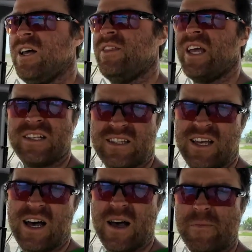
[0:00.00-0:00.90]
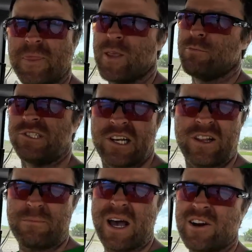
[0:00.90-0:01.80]
I think it's the
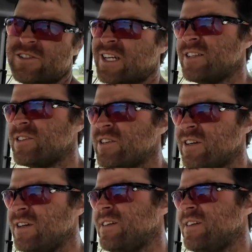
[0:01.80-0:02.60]
particulate matter sensor,